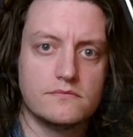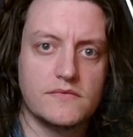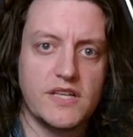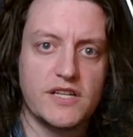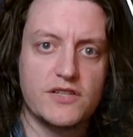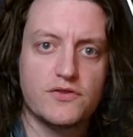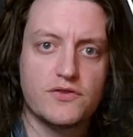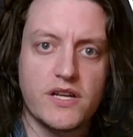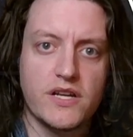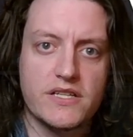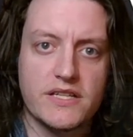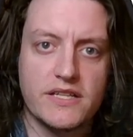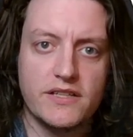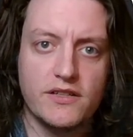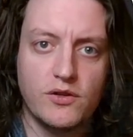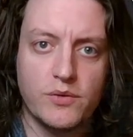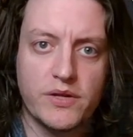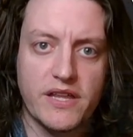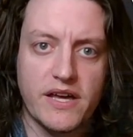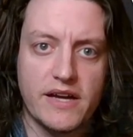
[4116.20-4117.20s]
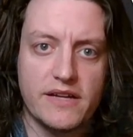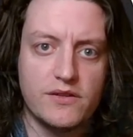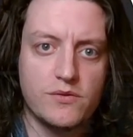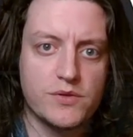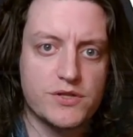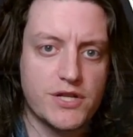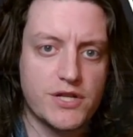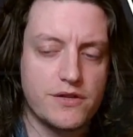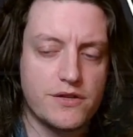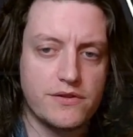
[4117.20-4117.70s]
He tried to heal with Iden,
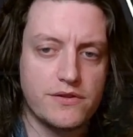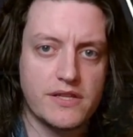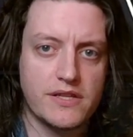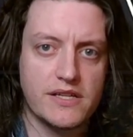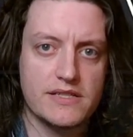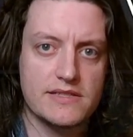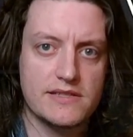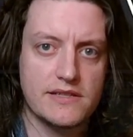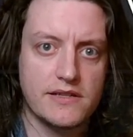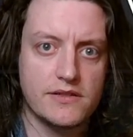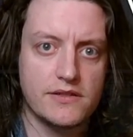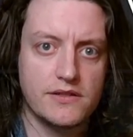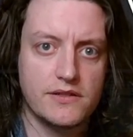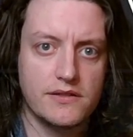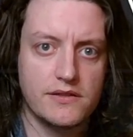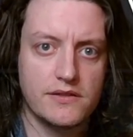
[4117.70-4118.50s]
which I don't think is legal.